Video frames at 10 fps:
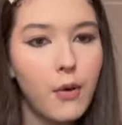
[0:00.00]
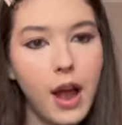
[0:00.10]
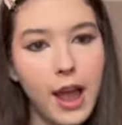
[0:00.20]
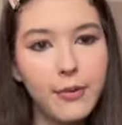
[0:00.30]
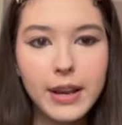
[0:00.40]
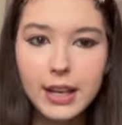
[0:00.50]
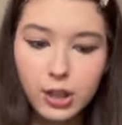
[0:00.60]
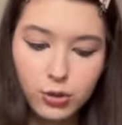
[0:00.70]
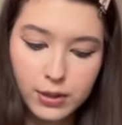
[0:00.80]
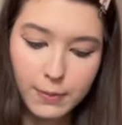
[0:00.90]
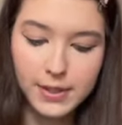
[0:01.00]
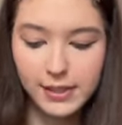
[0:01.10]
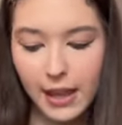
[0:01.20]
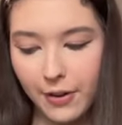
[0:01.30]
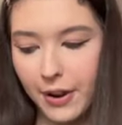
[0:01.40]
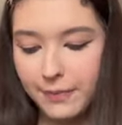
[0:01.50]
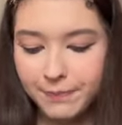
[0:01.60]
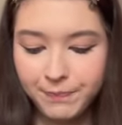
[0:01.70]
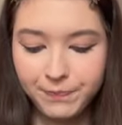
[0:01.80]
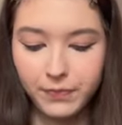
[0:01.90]
I will use mascara.
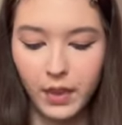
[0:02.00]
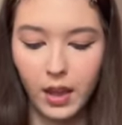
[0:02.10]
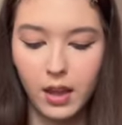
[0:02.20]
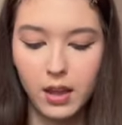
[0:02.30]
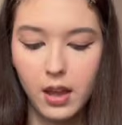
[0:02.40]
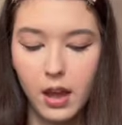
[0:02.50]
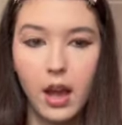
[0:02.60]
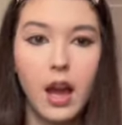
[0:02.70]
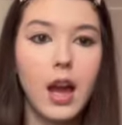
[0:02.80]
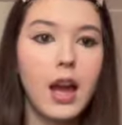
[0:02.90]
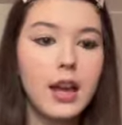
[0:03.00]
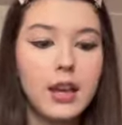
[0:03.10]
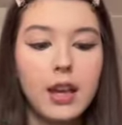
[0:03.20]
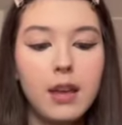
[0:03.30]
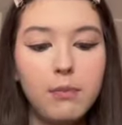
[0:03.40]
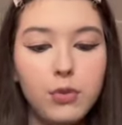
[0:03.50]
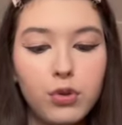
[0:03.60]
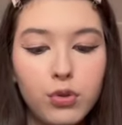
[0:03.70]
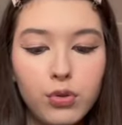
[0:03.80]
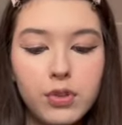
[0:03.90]
I am
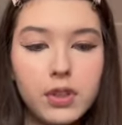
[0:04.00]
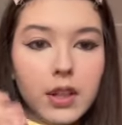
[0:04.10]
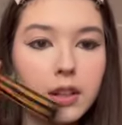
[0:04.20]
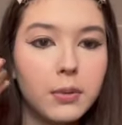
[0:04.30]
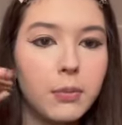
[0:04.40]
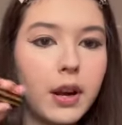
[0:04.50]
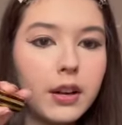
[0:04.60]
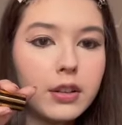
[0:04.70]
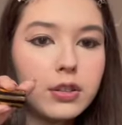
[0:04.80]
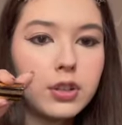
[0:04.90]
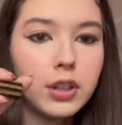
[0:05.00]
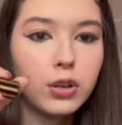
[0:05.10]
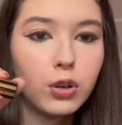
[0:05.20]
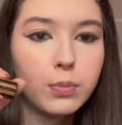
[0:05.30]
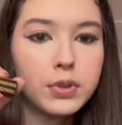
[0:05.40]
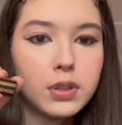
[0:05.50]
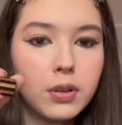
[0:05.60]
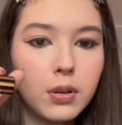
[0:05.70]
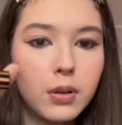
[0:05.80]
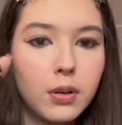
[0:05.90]
using the Marc Jacobs
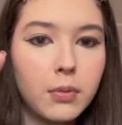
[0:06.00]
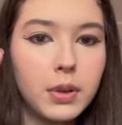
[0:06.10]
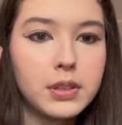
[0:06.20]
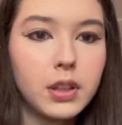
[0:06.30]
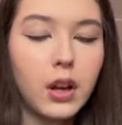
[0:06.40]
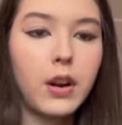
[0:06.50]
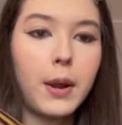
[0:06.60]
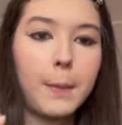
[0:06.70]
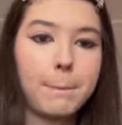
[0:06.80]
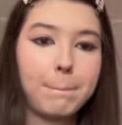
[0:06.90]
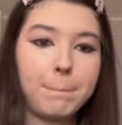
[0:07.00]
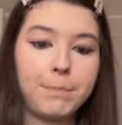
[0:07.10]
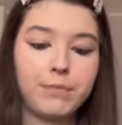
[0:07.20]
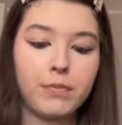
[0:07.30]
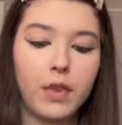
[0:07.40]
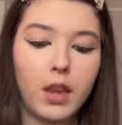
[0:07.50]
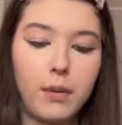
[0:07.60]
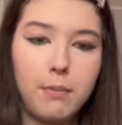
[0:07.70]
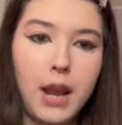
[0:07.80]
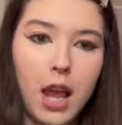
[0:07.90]
mascara,
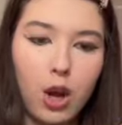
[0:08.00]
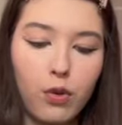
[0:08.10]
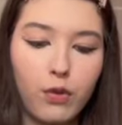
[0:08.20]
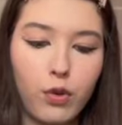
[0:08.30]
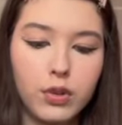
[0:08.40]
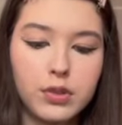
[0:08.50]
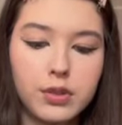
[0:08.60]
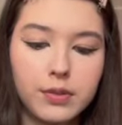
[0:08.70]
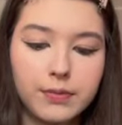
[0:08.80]
black of course.